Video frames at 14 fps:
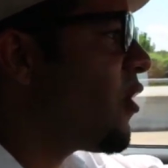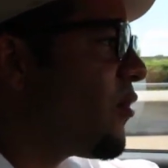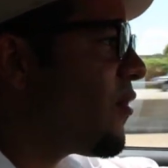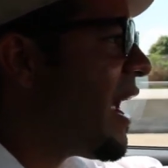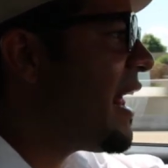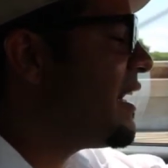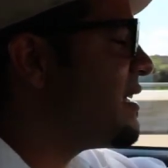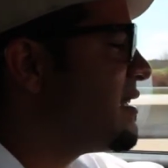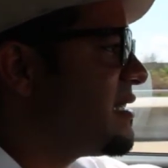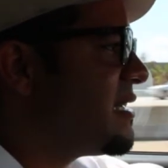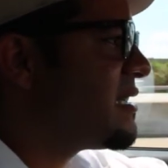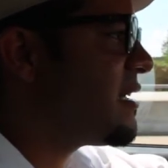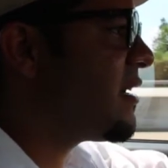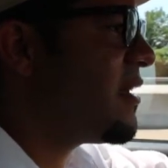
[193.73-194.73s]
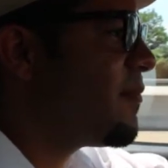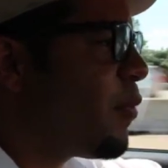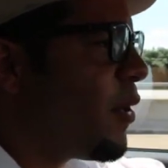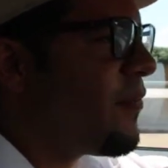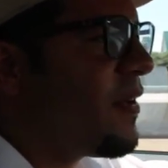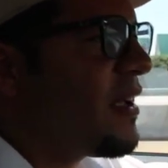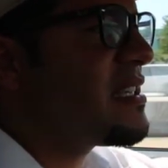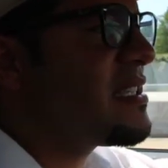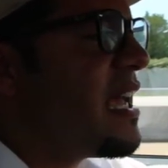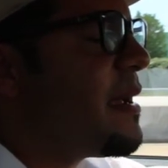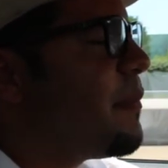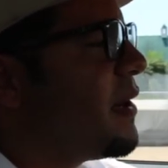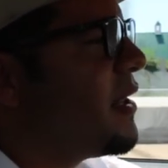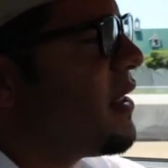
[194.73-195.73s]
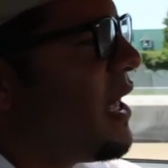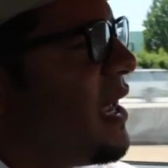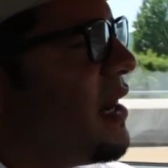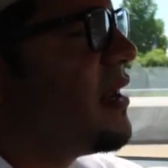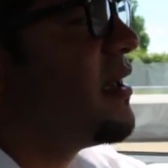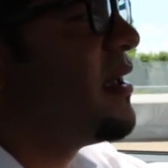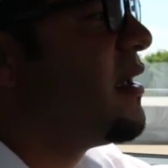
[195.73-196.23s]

Corrales is a perfect example of that.